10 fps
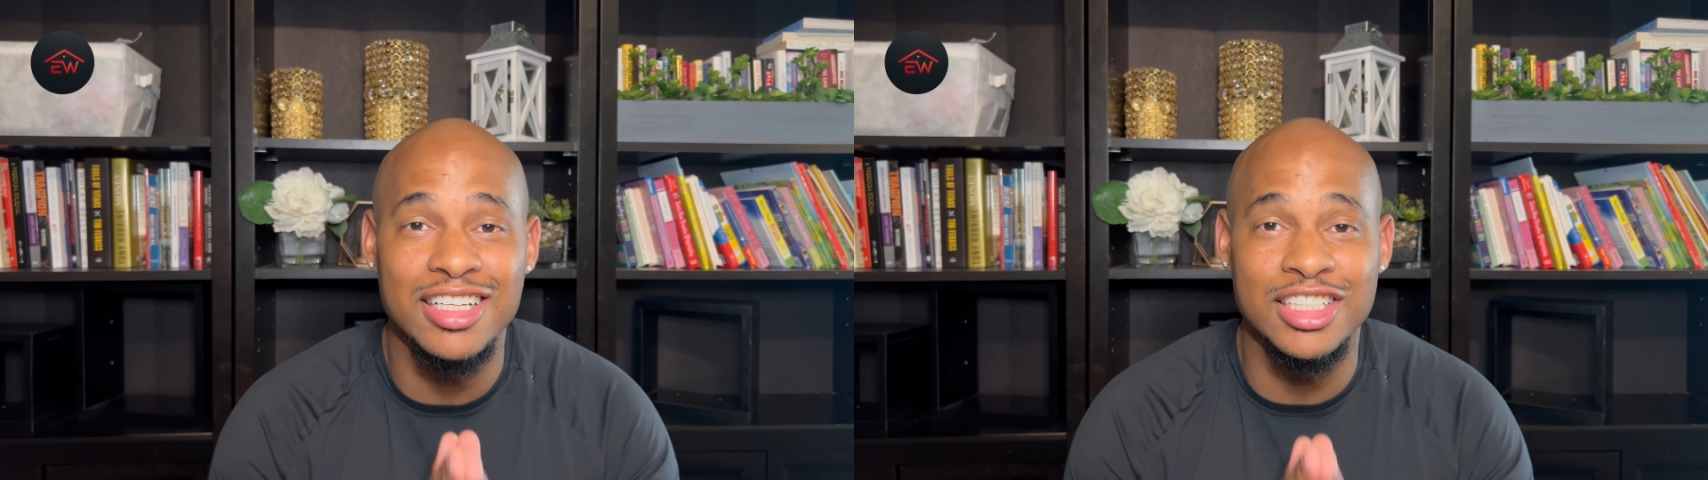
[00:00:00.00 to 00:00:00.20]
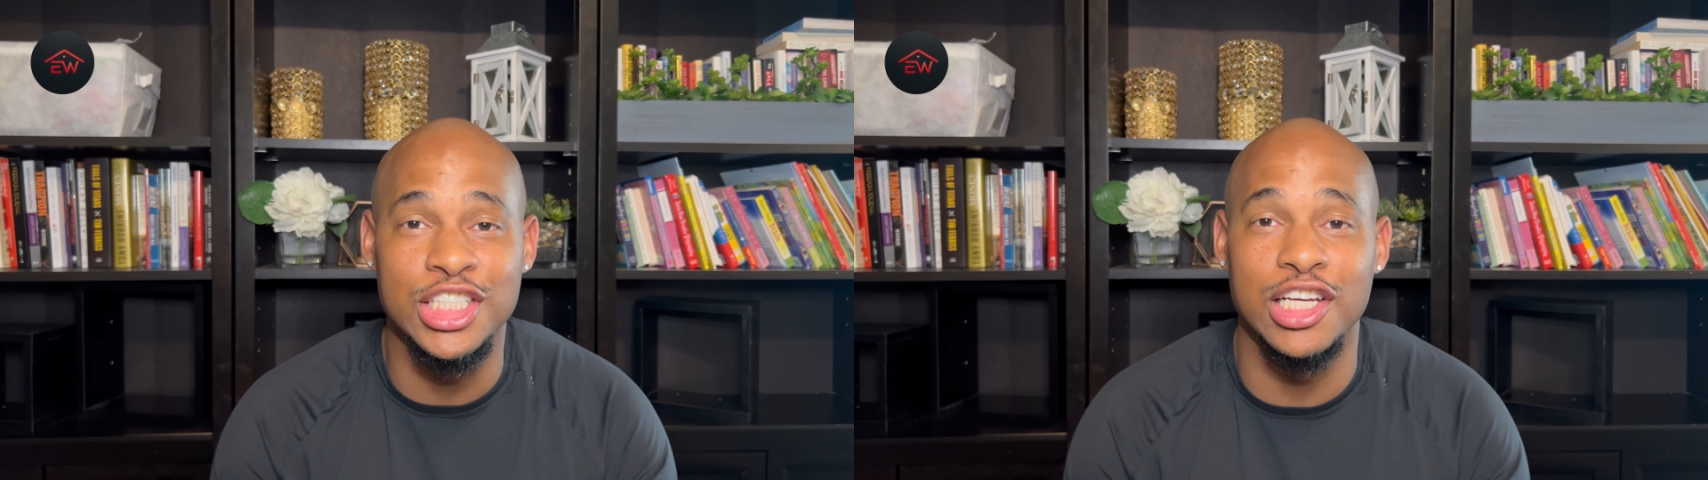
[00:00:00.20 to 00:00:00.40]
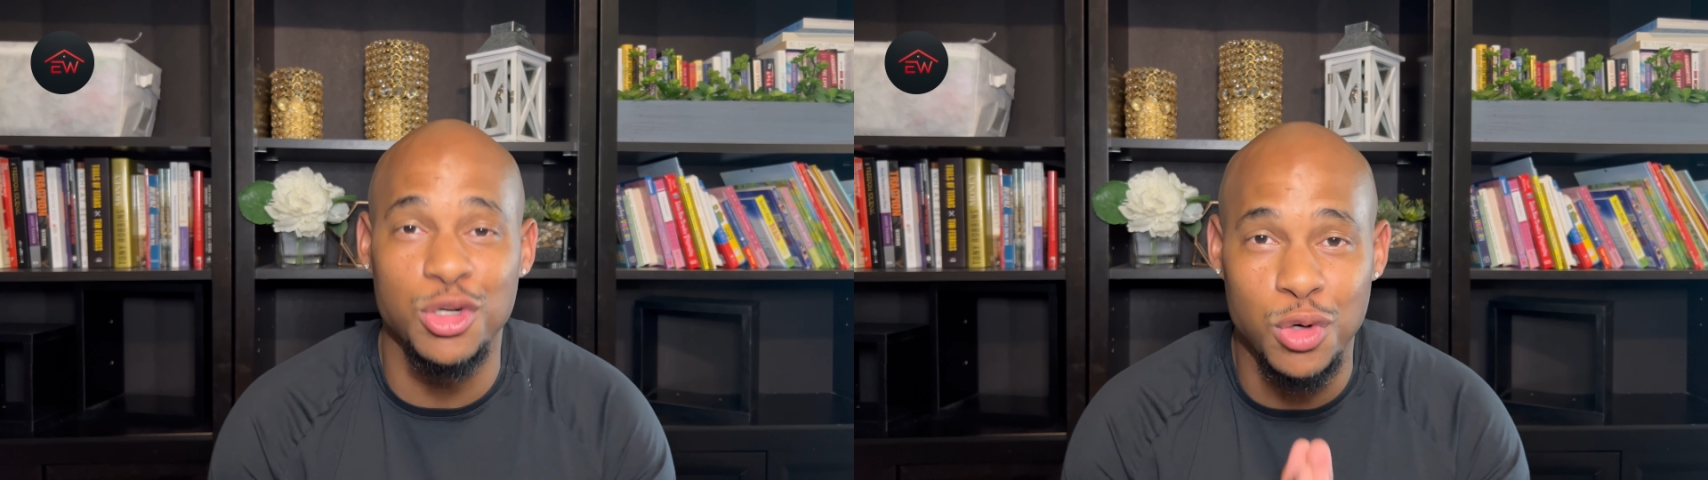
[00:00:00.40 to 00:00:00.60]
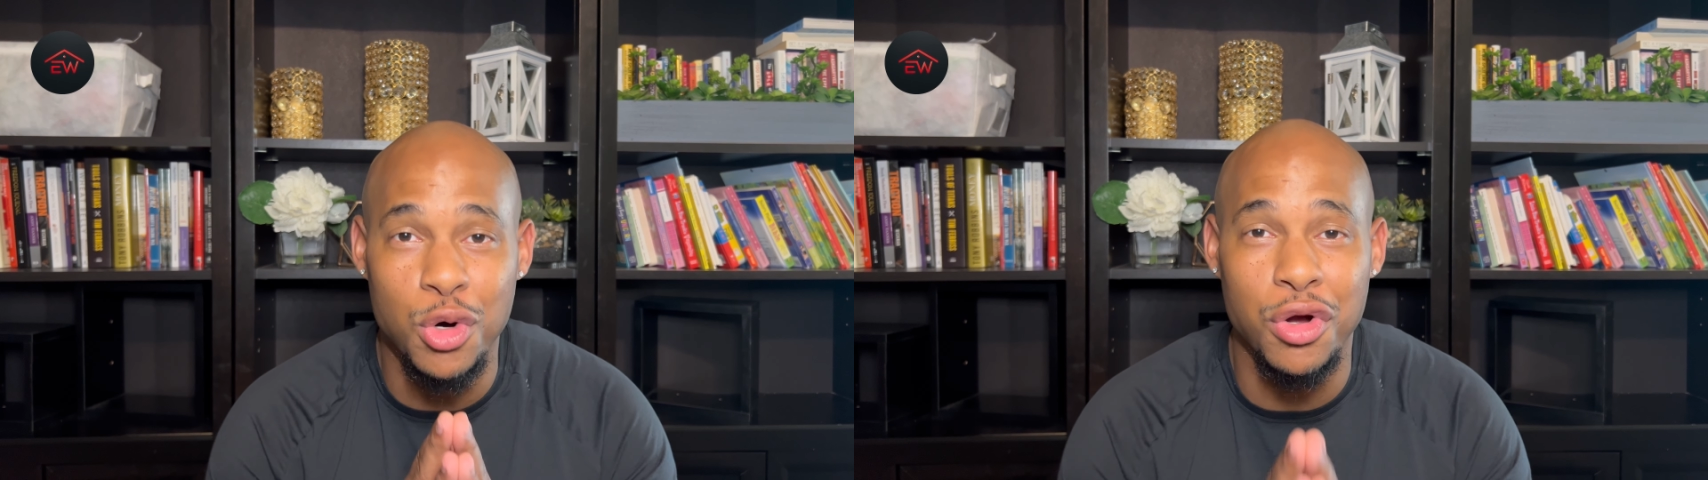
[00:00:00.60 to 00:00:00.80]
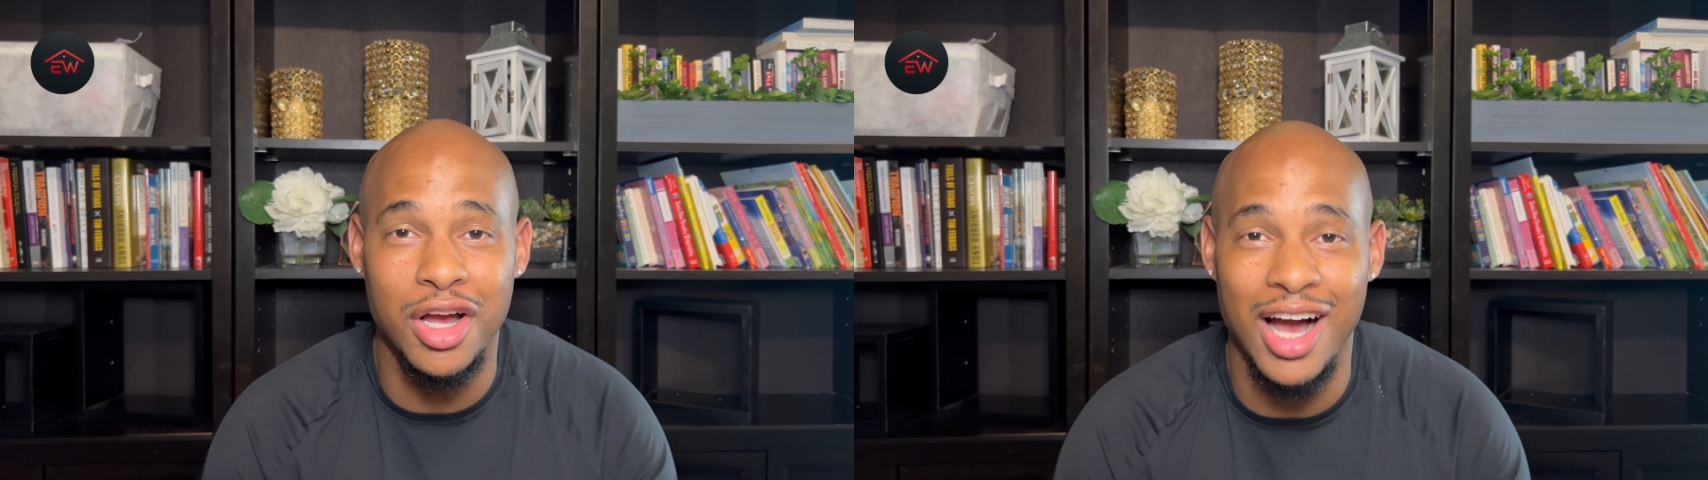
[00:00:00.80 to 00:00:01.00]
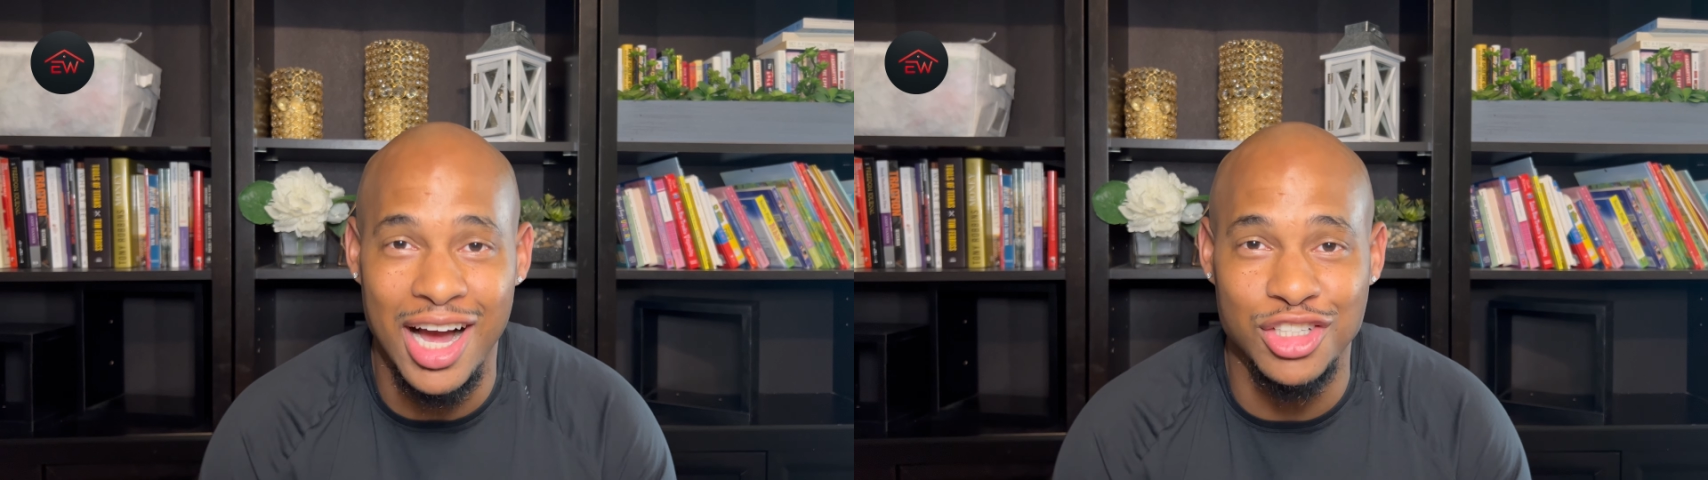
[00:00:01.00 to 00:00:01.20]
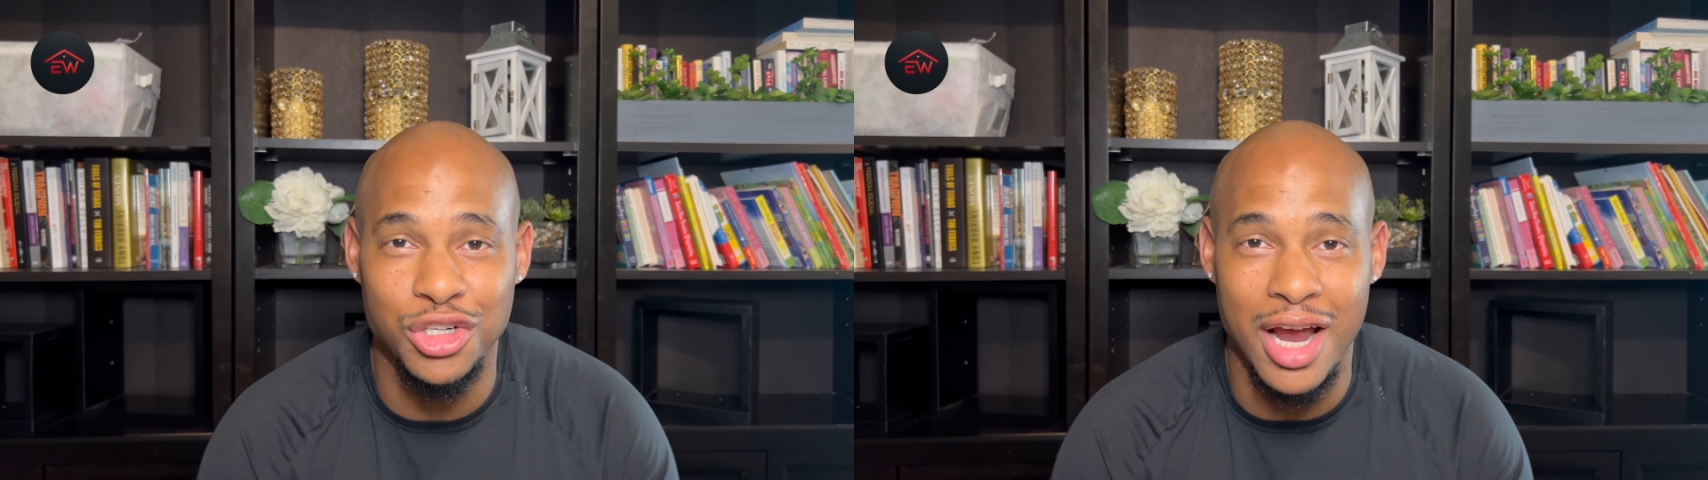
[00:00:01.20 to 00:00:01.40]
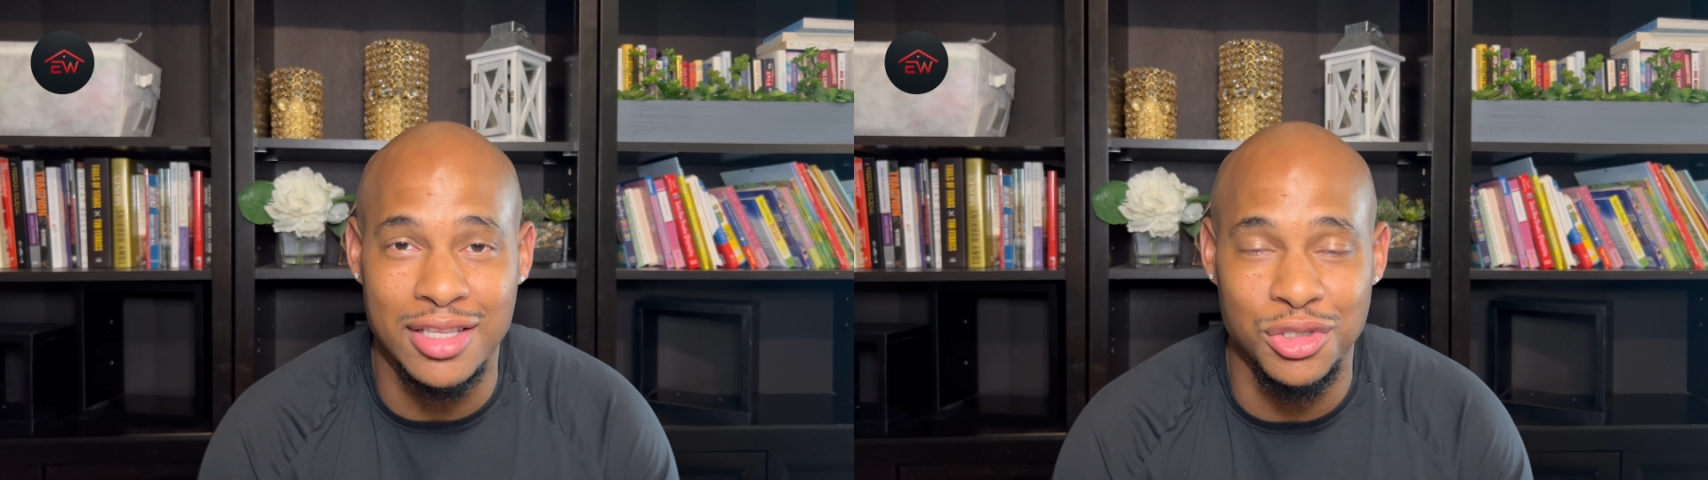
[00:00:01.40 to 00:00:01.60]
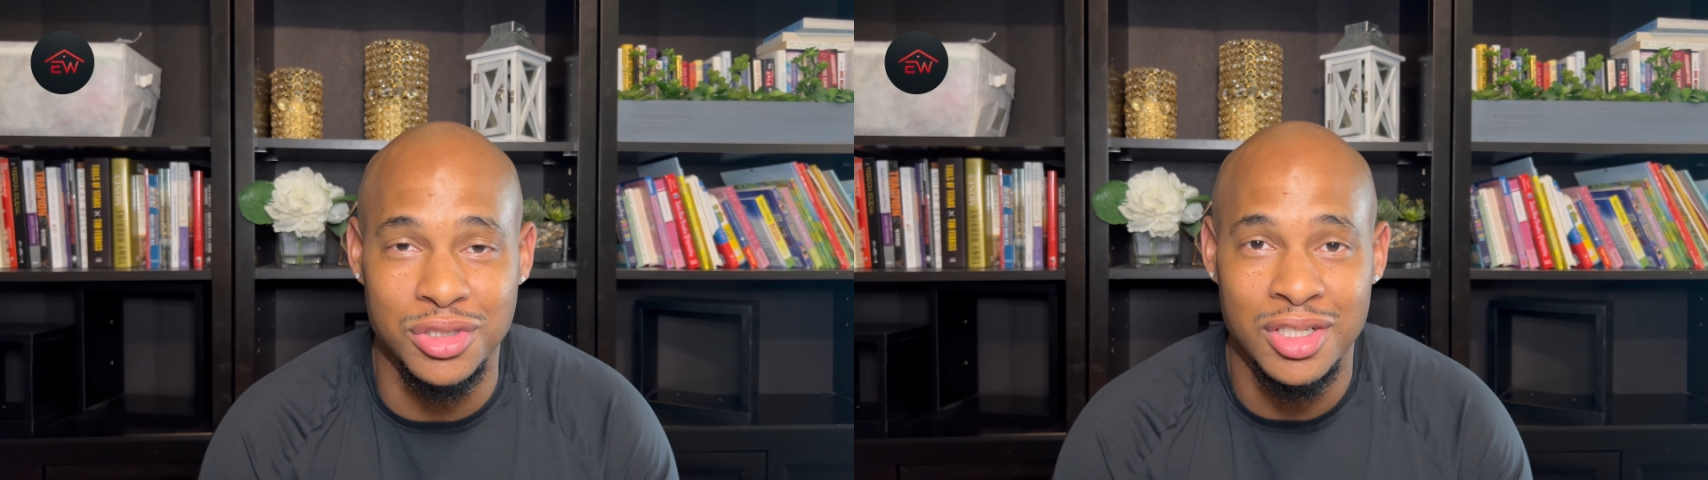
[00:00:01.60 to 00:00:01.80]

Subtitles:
general contractors,